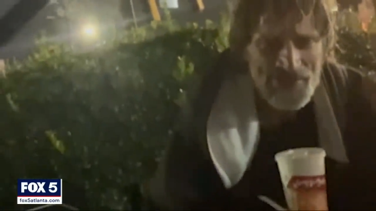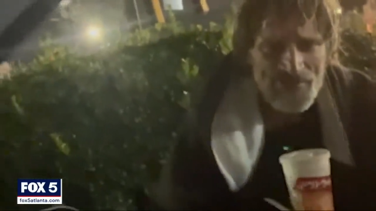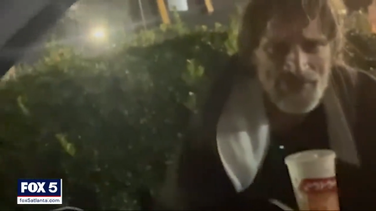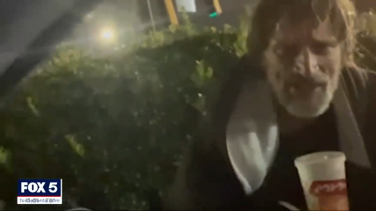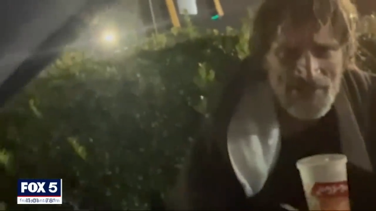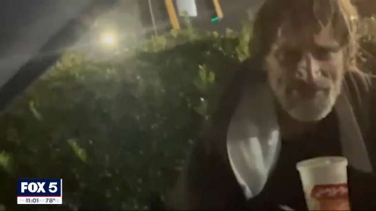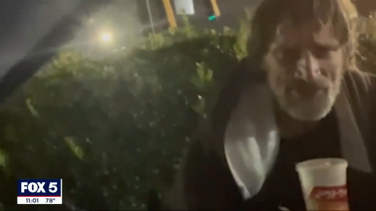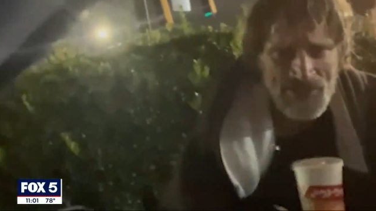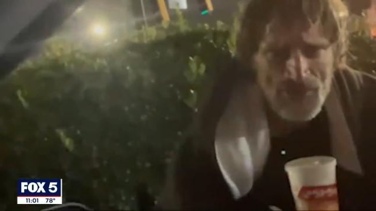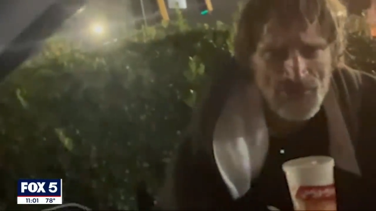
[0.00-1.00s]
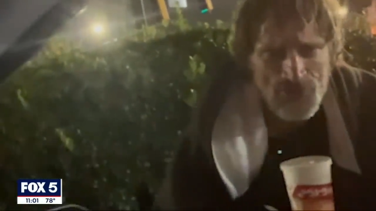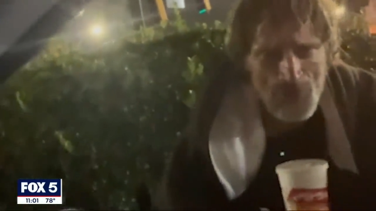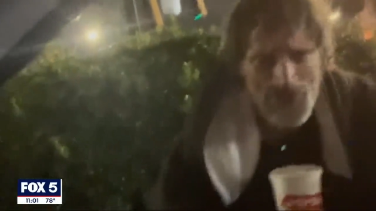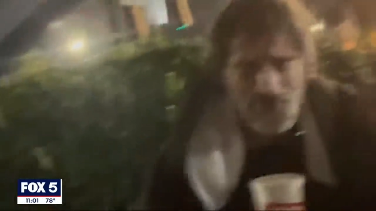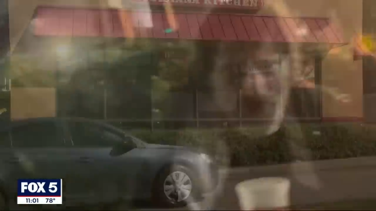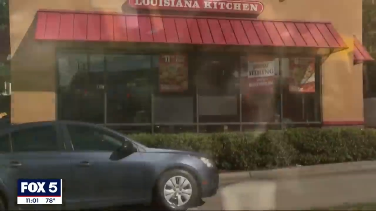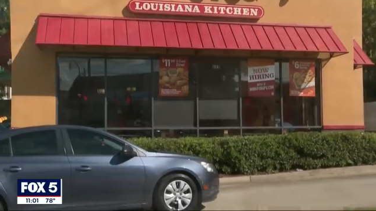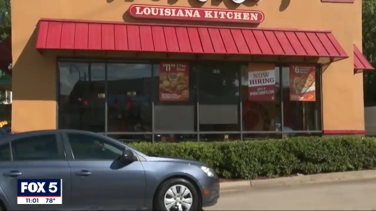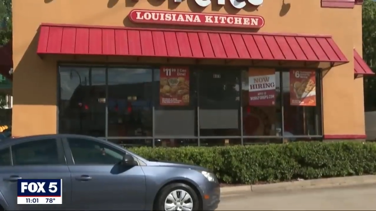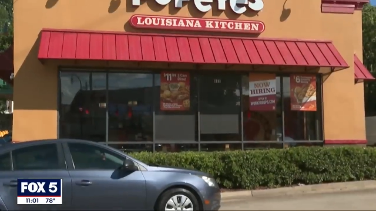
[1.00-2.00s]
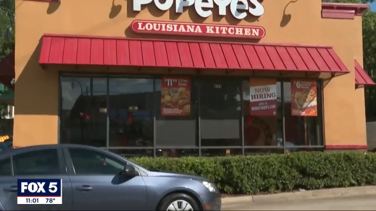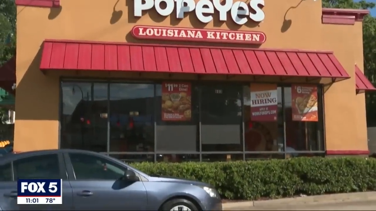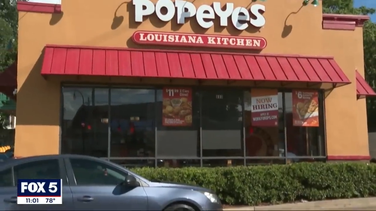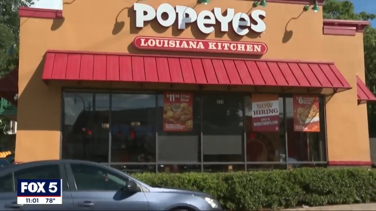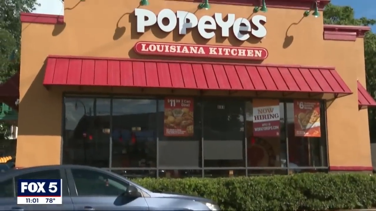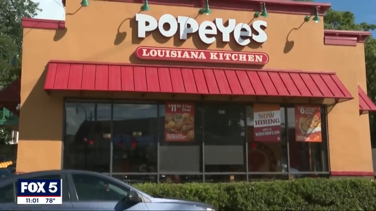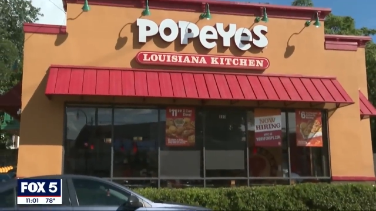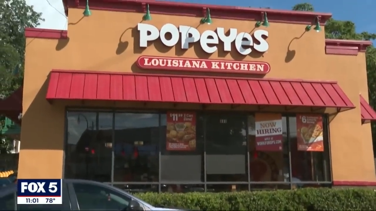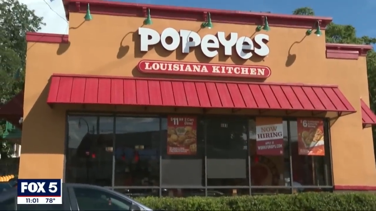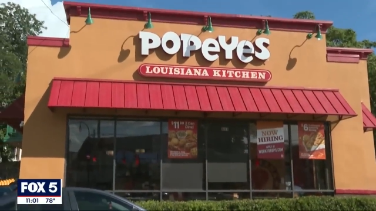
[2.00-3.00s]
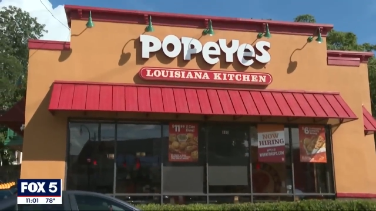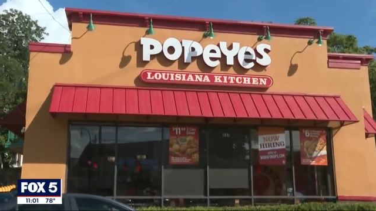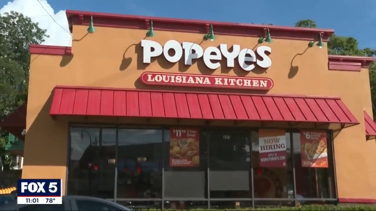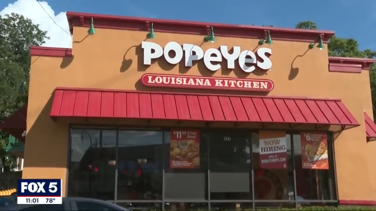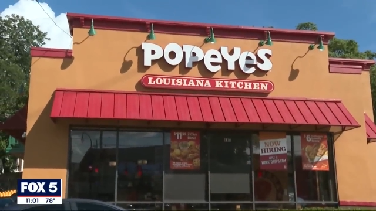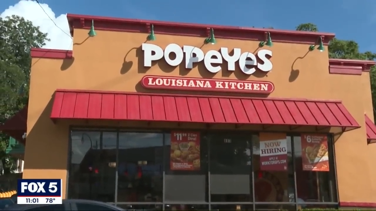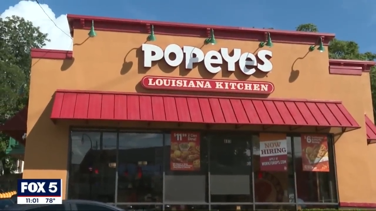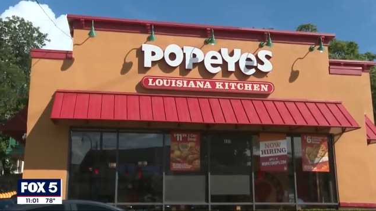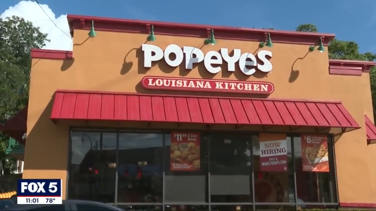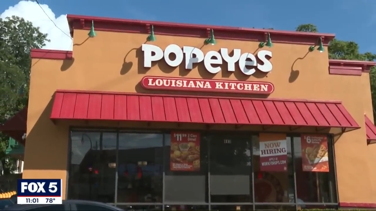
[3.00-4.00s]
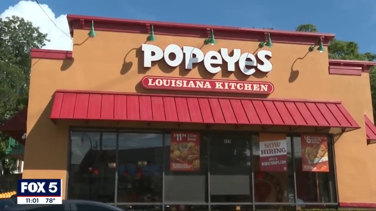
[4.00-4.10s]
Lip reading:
[unreadable: no face in view]